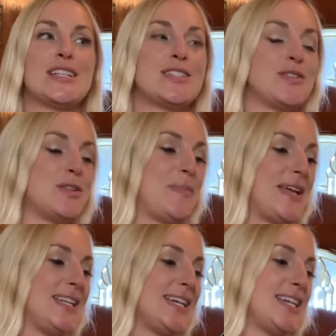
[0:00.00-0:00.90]
So
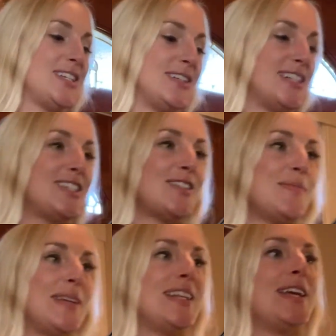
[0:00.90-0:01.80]
depending on your instrument,